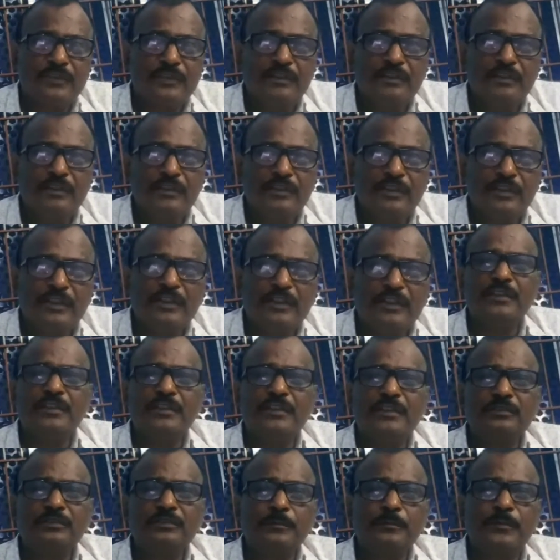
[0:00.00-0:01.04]
Intention of
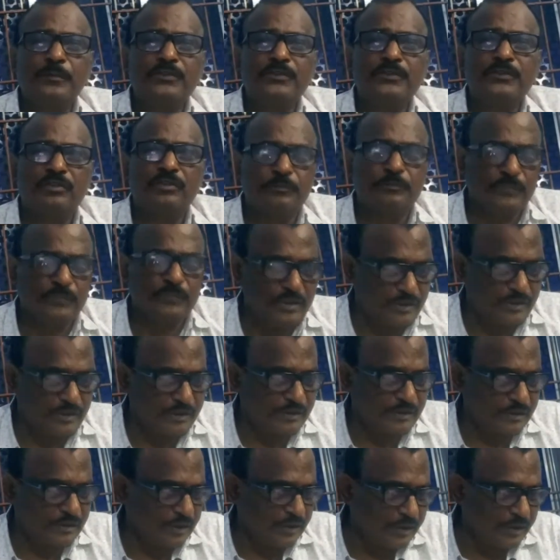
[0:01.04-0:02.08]
causing somebody's death.
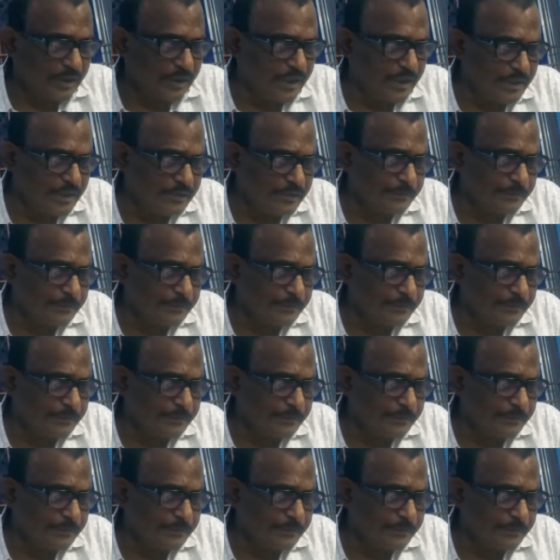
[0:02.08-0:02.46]
That is,